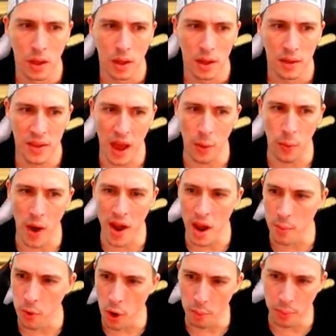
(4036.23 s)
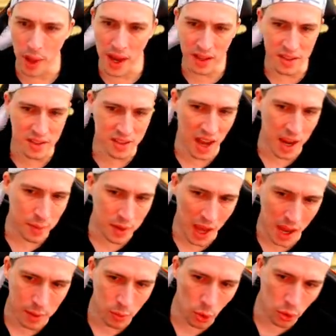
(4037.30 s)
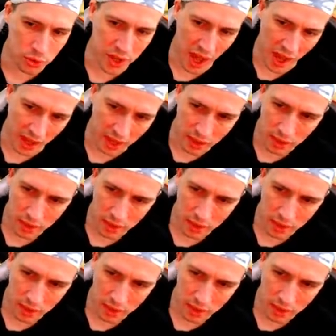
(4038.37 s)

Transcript: That way I'm not playing the same game all day.